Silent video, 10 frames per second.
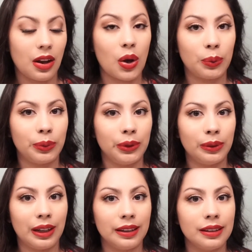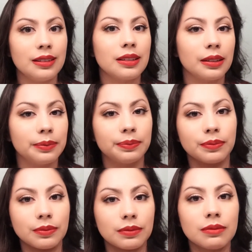Hope you like it.
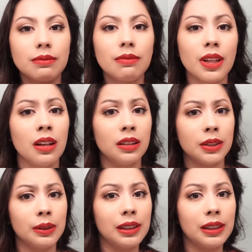I'll do a